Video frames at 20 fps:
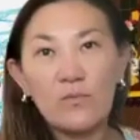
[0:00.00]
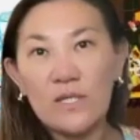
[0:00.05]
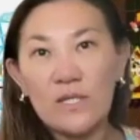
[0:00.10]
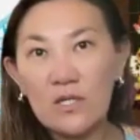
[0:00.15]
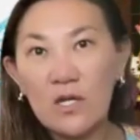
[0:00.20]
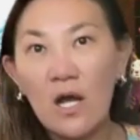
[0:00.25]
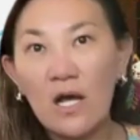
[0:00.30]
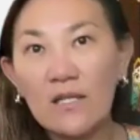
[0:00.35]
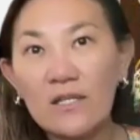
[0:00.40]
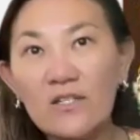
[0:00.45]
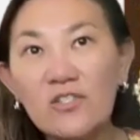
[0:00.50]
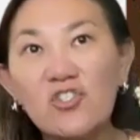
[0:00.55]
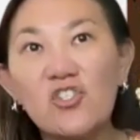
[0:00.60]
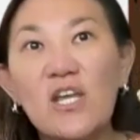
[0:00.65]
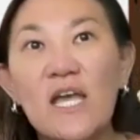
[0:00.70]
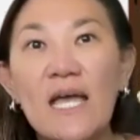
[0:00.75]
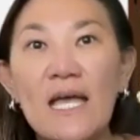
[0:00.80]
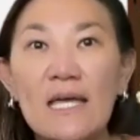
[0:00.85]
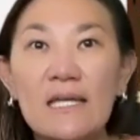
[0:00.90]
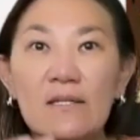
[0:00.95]
the college.
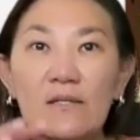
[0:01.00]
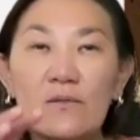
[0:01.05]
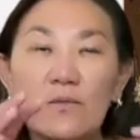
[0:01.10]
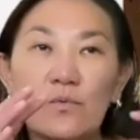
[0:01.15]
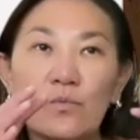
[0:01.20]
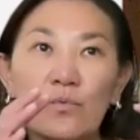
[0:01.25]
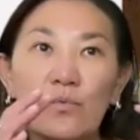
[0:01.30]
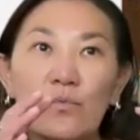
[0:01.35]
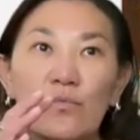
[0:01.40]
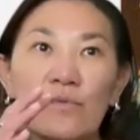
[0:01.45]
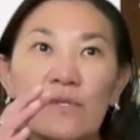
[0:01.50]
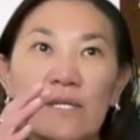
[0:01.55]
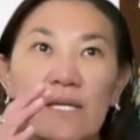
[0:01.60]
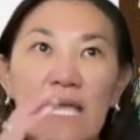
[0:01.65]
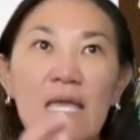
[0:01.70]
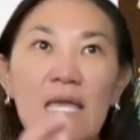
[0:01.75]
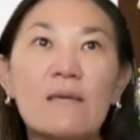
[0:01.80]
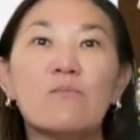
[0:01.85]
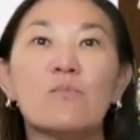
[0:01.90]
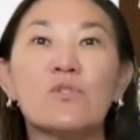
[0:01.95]
And the
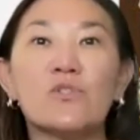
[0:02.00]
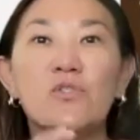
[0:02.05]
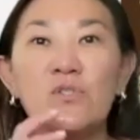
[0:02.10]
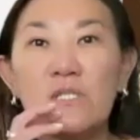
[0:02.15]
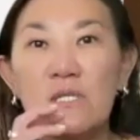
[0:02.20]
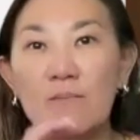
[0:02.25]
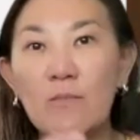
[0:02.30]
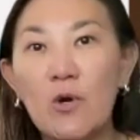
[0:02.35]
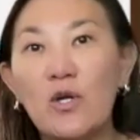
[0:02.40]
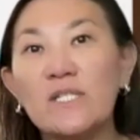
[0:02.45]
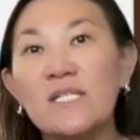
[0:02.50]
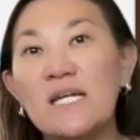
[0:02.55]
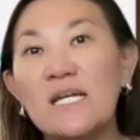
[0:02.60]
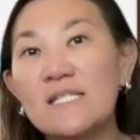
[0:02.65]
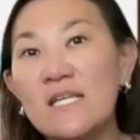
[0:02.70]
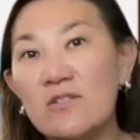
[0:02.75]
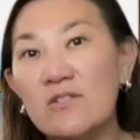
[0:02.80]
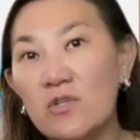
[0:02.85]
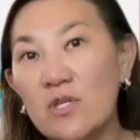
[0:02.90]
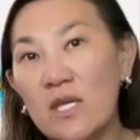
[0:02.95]
aim was to democratize
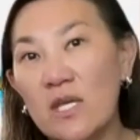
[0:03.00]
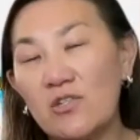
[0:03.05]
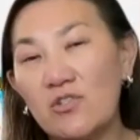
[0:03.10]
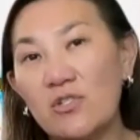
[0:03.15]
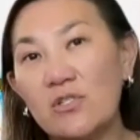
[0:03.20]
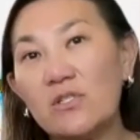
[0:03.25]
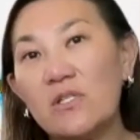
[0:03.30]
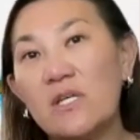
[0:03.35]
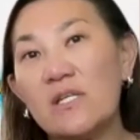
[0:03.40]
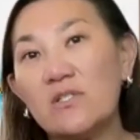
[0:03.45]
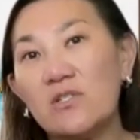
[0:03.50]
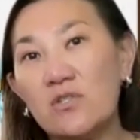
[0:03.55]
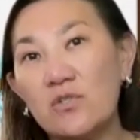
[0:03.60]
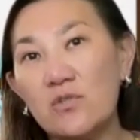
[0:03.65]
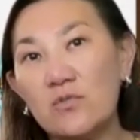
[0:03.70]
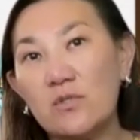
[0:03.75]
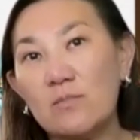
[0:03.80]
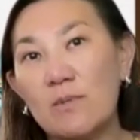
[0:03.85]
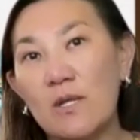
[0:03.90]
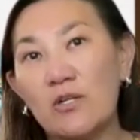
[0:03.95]
education and to
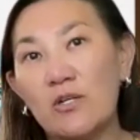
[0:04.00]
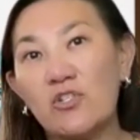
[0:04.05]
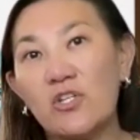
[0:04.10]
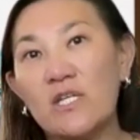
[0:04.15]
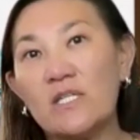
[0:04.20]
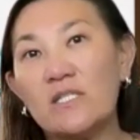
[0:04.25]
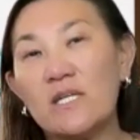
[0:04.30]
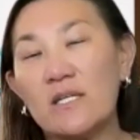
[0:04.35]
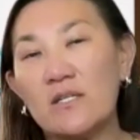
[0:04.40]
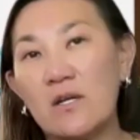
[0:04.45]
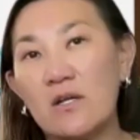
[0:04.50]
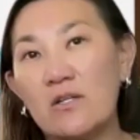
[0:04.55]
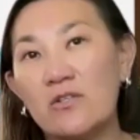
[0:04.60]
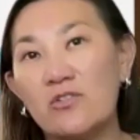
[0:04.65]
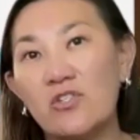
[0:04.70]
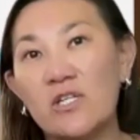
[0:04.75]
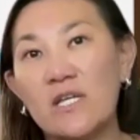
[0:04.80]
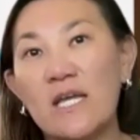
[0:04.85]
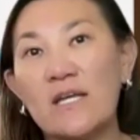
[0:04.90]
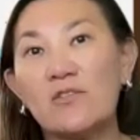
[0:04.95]
use blockchain
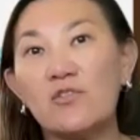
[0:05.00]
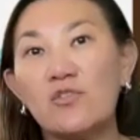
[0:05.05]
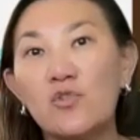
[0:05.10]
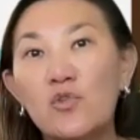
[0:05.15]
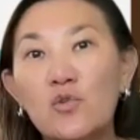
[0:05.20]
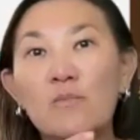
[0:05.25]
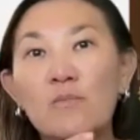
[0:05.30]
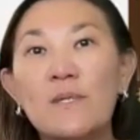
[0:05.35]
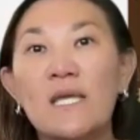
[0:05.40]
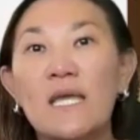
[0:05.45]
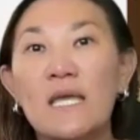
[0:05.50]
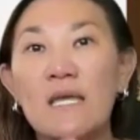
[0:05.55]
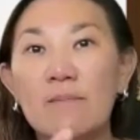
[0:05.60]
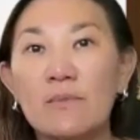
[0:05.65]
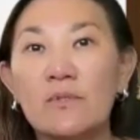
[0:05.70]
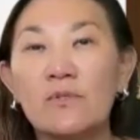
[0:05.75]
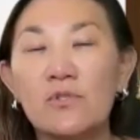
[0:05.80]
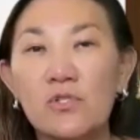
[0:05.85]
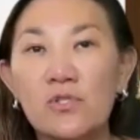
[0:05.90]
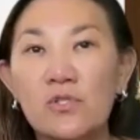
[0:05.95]
technology and to be
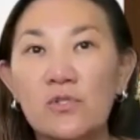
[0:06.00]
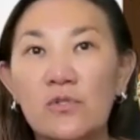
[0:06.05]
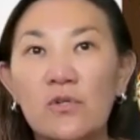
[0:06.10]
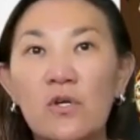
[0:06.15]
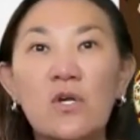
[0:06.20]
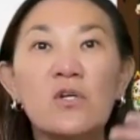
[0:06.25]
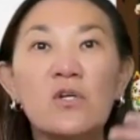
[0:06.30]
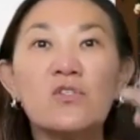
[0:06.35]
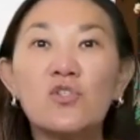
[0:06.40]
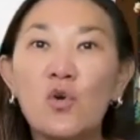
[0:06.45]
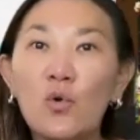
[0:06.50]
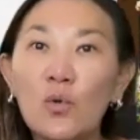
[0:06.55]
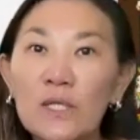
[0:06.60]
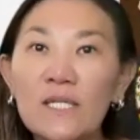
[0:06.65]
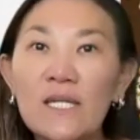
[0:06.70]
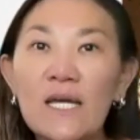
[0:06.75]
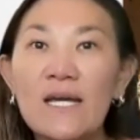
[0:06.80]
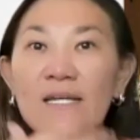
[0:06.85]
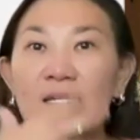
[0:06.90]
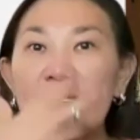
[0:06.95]
able to
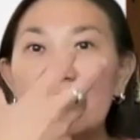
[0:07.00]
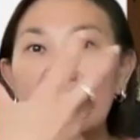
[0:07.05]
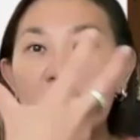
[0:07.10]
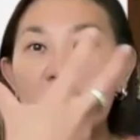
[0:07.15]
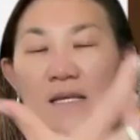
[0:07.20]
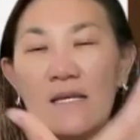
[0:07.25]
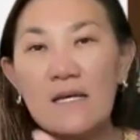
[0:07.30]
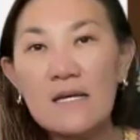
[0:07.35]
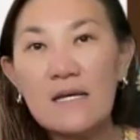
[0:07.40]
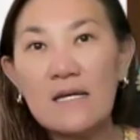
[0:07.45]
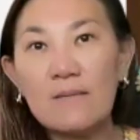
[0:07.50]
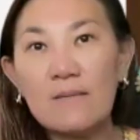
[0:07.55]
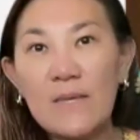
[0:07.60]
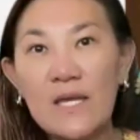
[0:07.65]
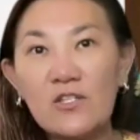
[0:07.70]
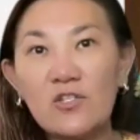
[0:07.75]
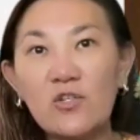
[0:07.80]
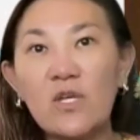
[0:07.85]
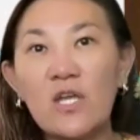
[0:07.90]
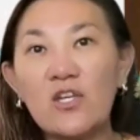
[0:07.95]
tokenize
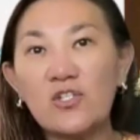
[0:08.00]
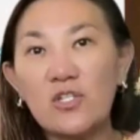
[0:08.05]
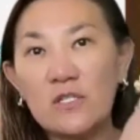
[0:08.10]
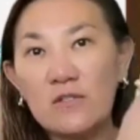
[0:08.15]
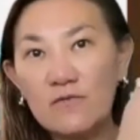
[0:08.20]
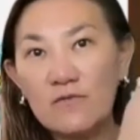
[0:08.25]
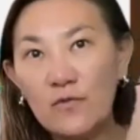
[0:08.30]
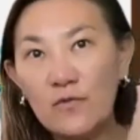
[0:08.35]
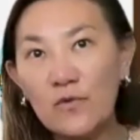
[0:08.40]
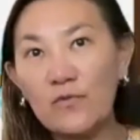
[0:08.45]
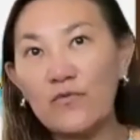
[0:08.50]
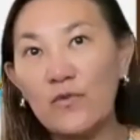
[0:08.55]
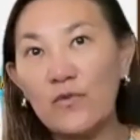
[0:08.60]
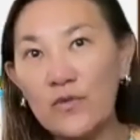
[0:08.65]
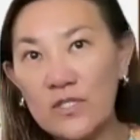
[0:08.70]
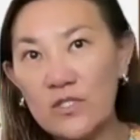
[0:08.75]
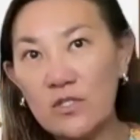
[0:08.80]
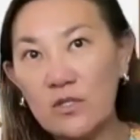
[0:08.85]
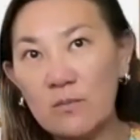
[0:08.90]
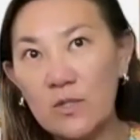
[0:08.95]
education for
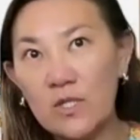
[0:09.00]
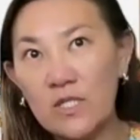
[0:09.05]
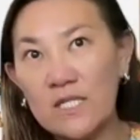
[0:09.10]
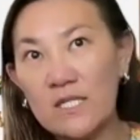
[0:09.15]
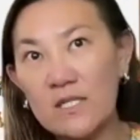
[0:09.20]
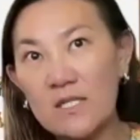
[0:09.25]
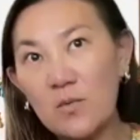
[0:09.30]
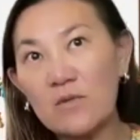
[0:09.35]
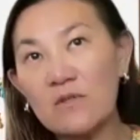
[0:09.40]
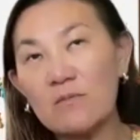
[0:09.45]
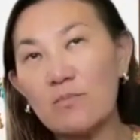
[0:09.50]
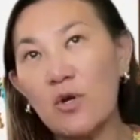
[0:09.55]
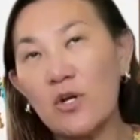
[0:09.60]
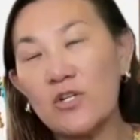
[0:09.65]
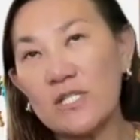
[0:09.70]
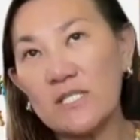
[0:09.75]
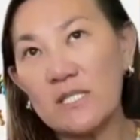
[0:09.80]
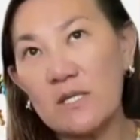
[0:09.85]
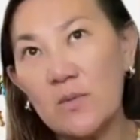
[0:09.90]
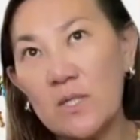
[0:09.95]
this community. That's one of the
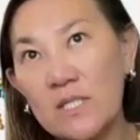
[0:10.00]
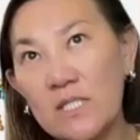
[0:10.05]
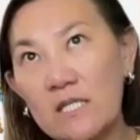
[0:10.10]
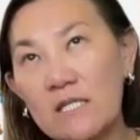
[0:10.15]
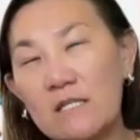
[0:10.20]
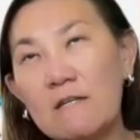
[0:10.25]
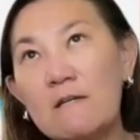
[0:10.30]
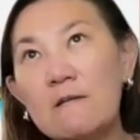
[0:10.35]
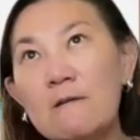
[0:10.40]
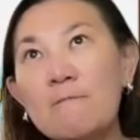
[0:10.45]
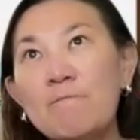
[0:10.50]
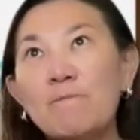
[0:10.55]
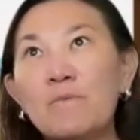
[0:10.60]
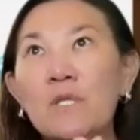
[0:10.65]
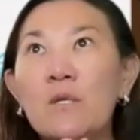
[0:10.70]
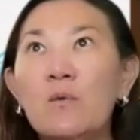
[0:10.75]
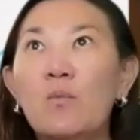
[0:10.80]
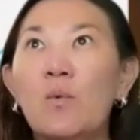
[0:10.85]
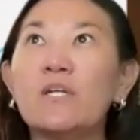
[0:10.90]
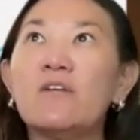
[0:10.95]
projects that we did.
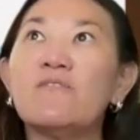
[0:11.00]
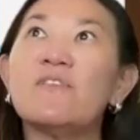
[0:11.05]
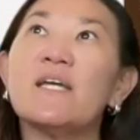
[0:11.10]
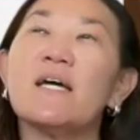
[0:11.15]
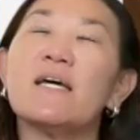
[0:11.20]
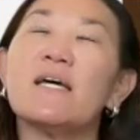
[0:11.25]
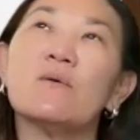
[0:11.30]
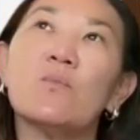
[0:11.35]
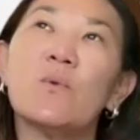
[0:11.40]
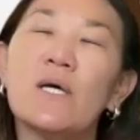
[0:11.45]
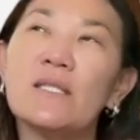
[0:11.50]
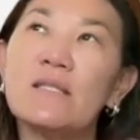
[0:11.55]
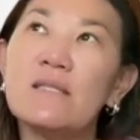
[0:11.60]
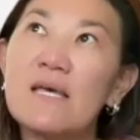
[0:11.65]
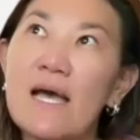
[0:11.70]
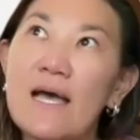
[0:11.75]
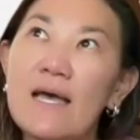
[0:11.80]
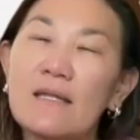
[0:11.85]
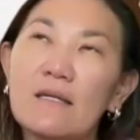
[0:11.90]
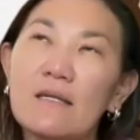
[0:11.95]
One of the other ones
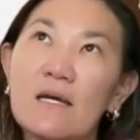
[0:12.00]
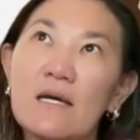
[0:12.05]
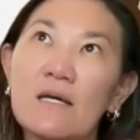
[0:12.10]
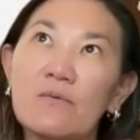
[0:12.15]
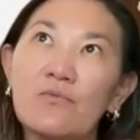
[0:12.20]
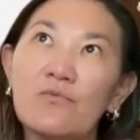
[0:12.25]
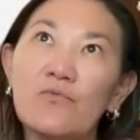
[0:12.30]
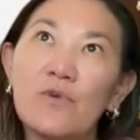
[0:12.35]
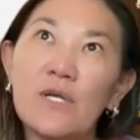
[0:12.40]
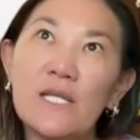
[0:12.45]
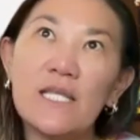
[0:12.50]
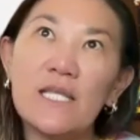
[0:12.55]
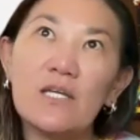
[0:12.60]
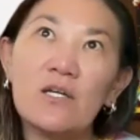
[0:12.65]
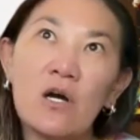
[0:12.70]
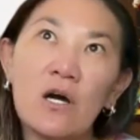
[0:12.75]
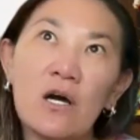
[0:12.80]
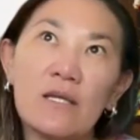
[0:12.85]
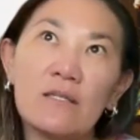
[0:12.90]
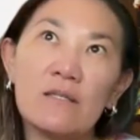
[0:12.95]
that really
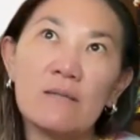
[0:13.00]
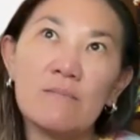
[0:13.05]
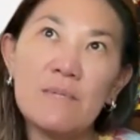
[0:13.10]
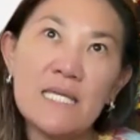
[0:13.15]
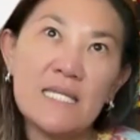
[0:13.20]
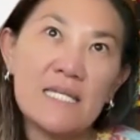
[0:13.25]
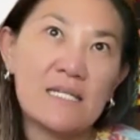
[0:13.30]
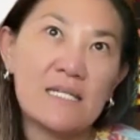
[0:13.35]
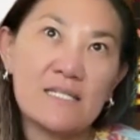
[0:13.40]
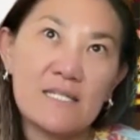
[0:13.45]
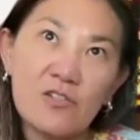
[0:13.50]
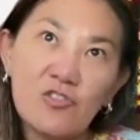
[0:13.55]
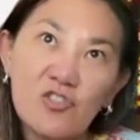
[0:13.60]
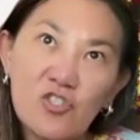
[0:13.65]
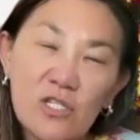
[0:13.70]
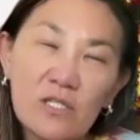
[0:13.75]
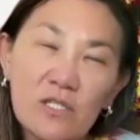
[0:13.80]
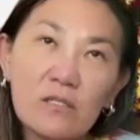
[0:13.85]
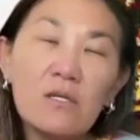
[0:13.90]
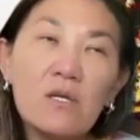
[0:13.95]
caught the media
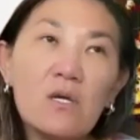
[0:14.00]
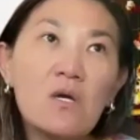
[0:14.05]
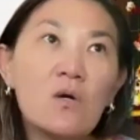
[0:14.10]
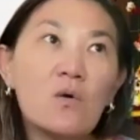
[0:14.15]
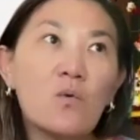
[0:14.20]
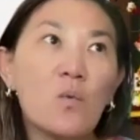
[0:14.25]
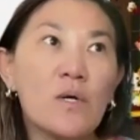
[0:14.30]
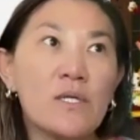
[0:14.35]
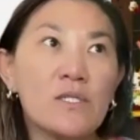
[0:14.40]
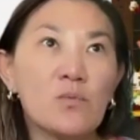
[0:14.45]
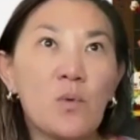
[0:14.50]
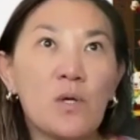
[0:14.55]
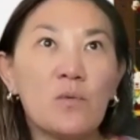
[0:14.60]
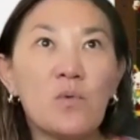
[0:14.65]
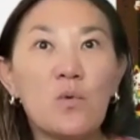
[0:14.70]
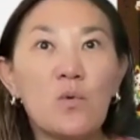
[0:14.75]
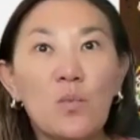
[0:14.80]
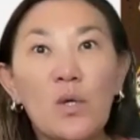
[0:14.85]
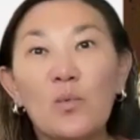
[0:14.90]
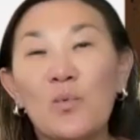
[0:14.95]
attention was when
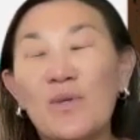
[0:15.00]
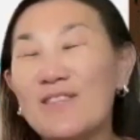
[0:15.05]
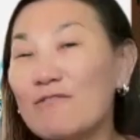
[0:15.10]
we worked with the